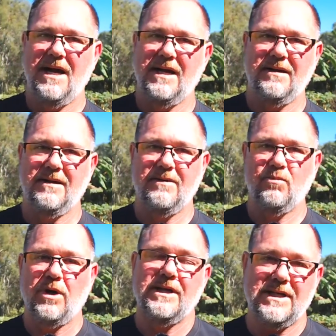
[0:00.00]
and
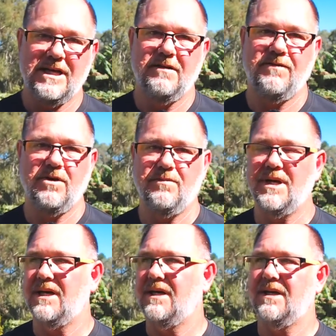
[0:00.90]
wanting to interview
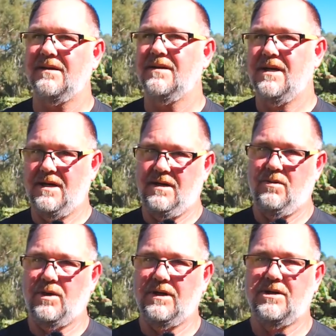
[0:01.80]
me and
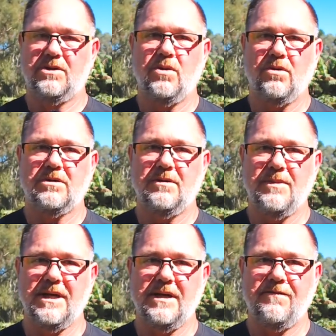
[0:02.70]
wanted to talk to
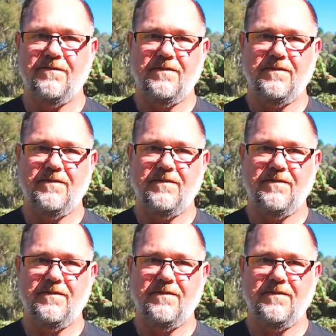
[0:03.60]
me